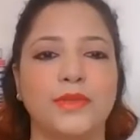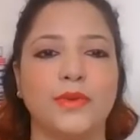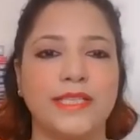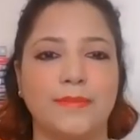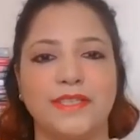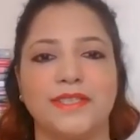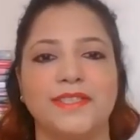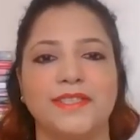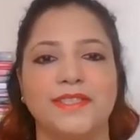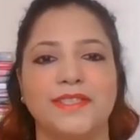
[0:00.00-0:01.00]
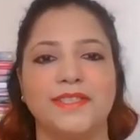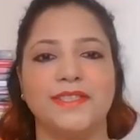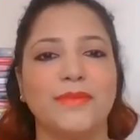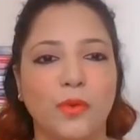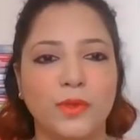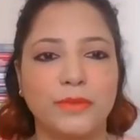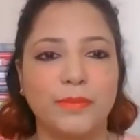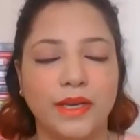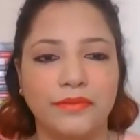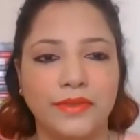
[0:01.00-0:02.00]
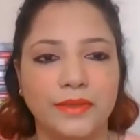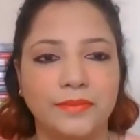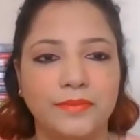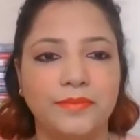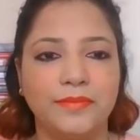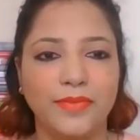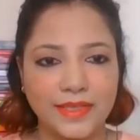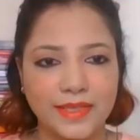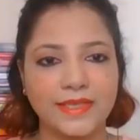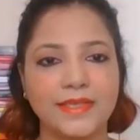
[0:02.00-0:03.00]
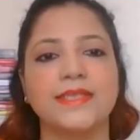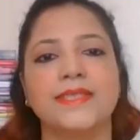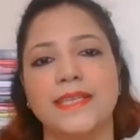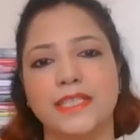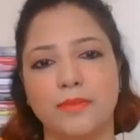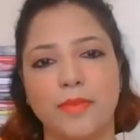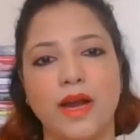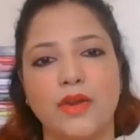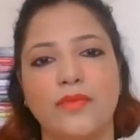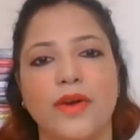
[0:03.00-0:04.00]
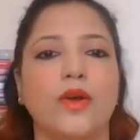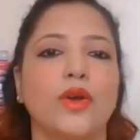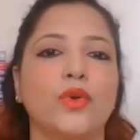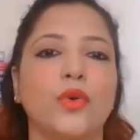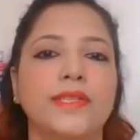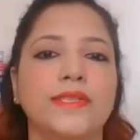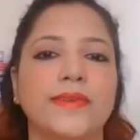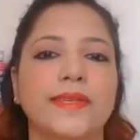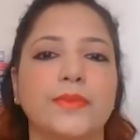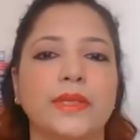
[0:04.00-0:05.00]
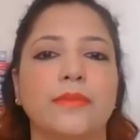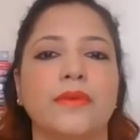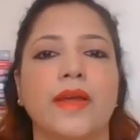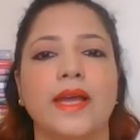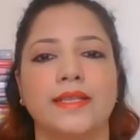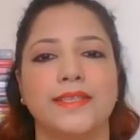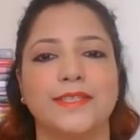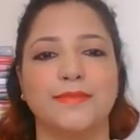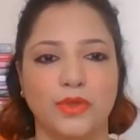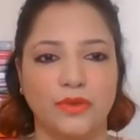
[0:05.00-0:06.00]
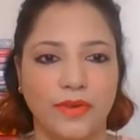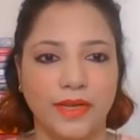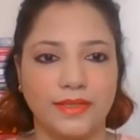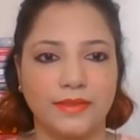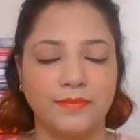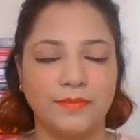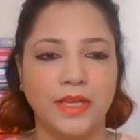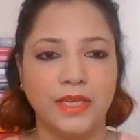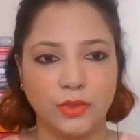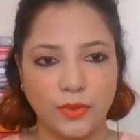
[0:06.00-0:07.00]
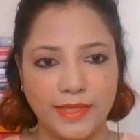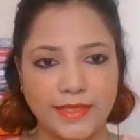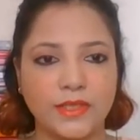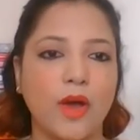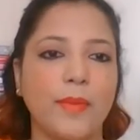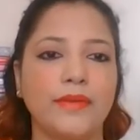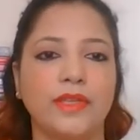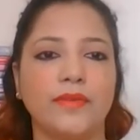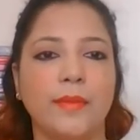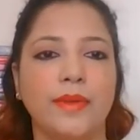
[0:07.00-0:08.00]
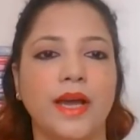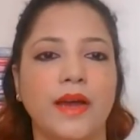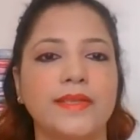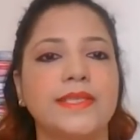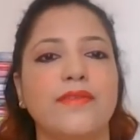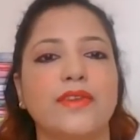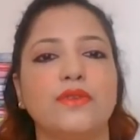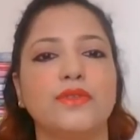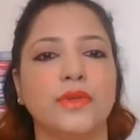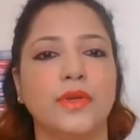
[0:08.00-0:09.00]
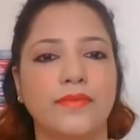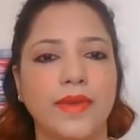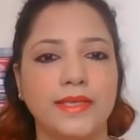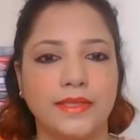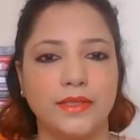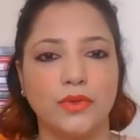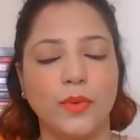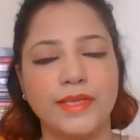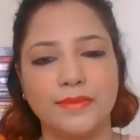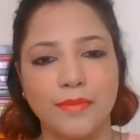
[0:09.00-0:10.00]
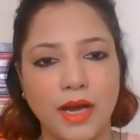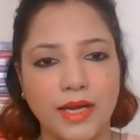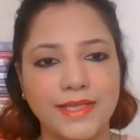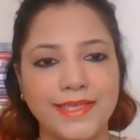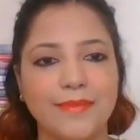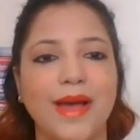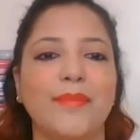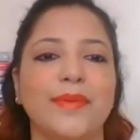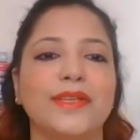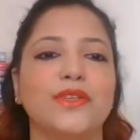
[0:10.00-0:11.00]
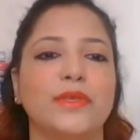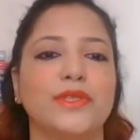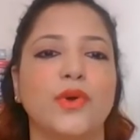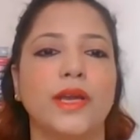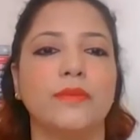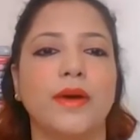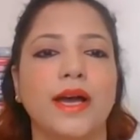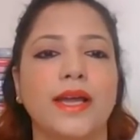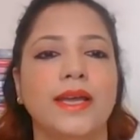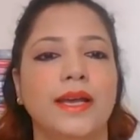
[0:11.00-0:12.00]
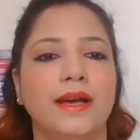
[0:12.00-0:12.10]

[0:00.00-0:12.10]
to our special session. I'm your host, Pallavi. This is the sixth part of our ongoing series with Mirai Assets Mutual Funds. Today's topic for the webinar is avenues to invest in US markets. I'm happy to be joined by